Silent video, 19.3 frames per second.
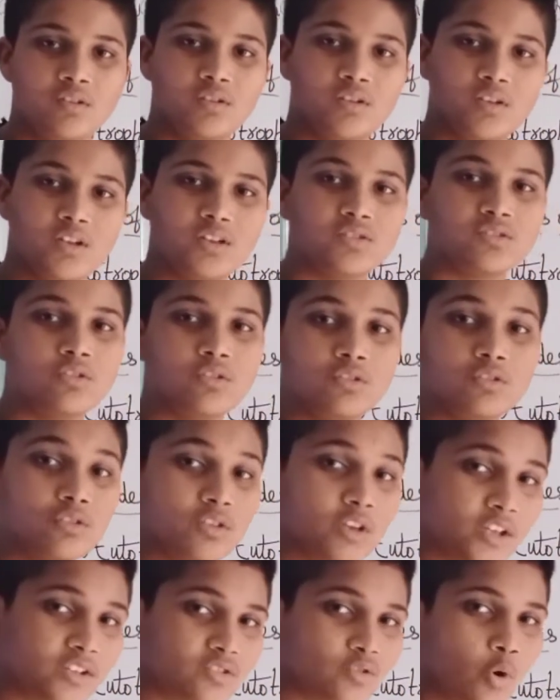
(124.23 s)
Let's go to
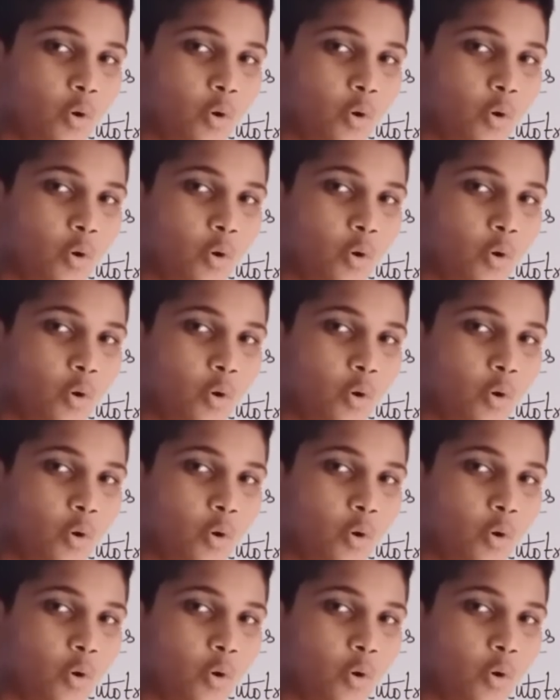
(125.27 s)
next